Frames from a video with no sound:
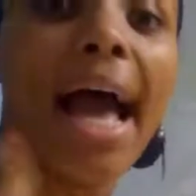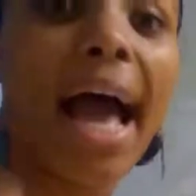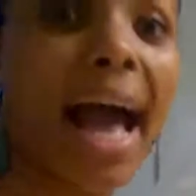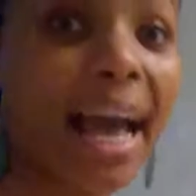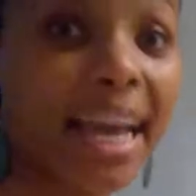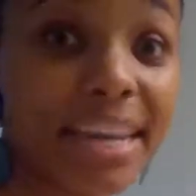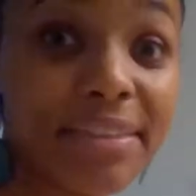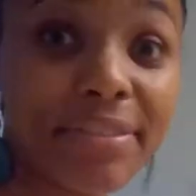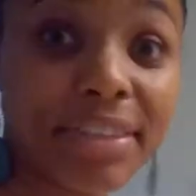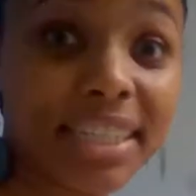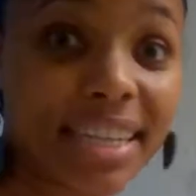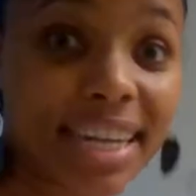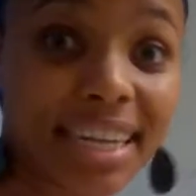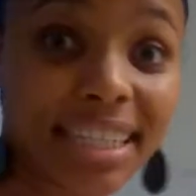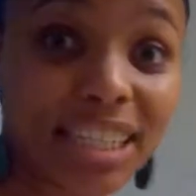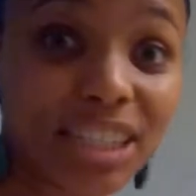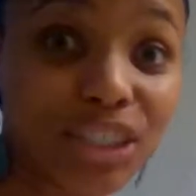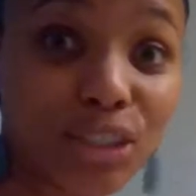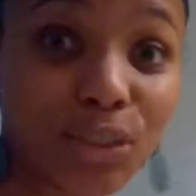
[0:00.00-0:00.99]
I even
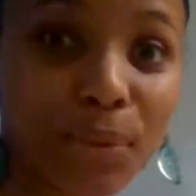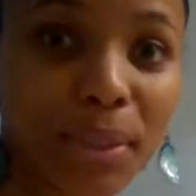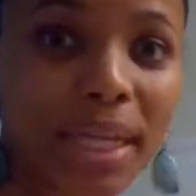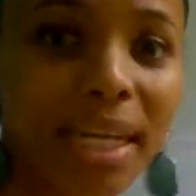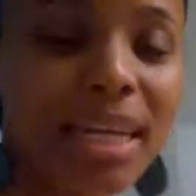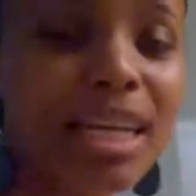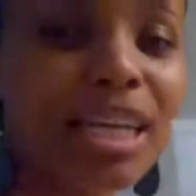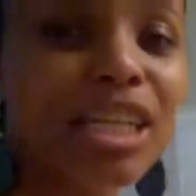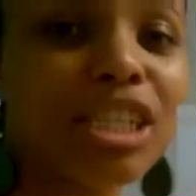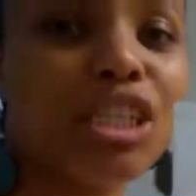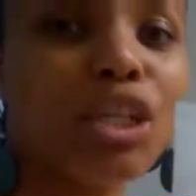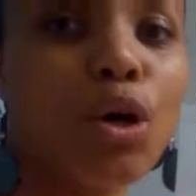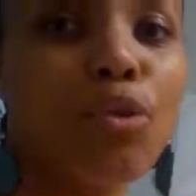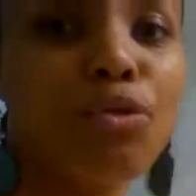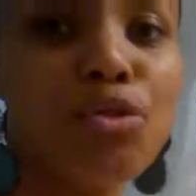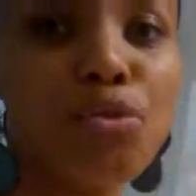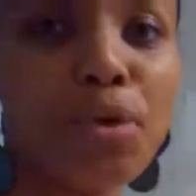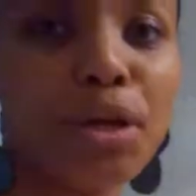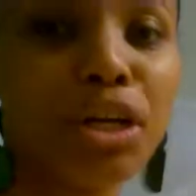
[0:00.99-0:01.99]
decided to do it. So
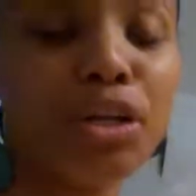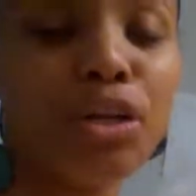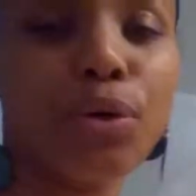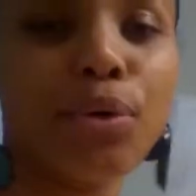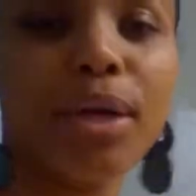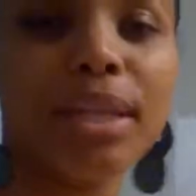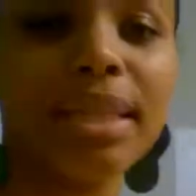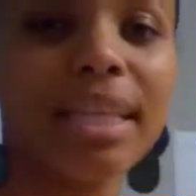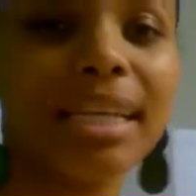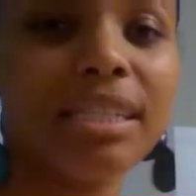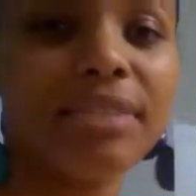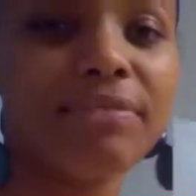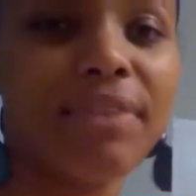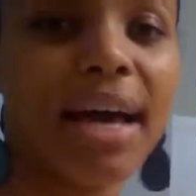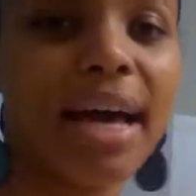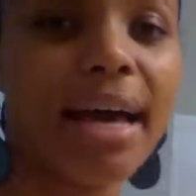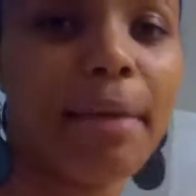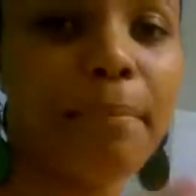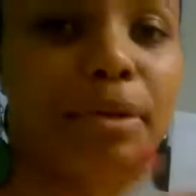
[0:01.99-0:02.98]
if you want to do it, that's
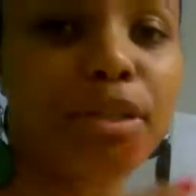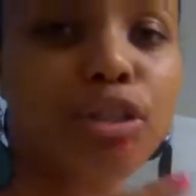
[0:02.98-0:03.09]
fine.